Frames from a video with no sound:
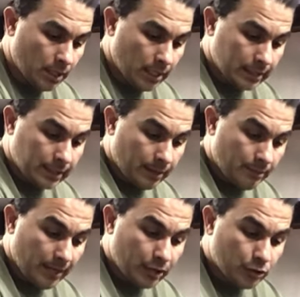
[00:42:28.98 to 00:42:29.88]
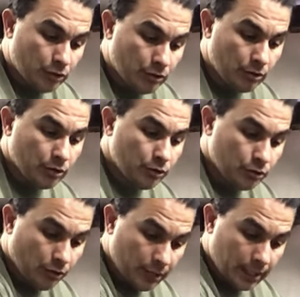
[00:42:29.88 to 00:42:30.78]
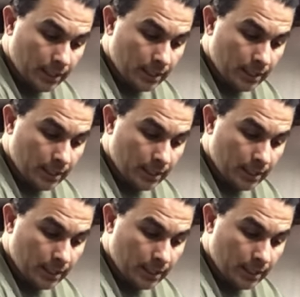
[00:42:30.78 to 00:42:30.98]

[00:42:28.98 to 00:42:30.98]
Like I said, make sure you turn it,